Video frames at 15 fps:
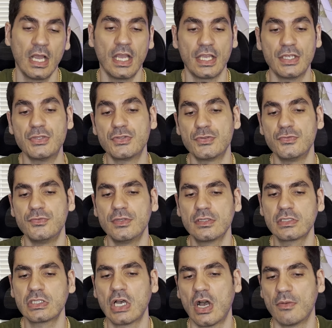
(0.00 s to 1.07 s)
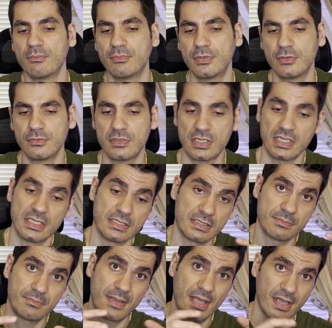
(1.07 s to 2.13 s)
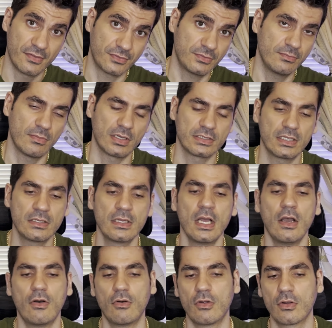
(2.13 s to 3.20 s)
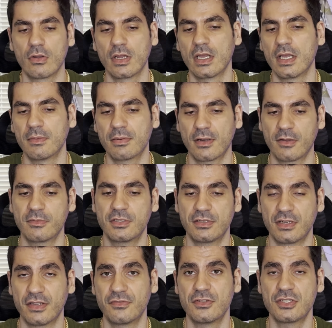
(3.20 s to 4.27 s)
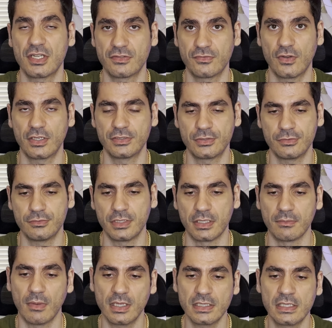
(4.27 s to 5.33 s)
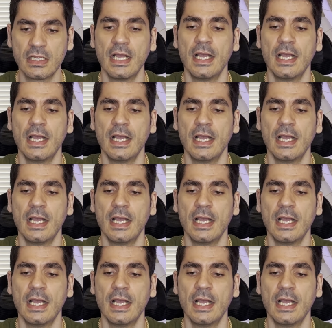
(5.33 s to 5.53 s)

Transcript: It will compute its PEFT model or parameter efficient fine-tuning model,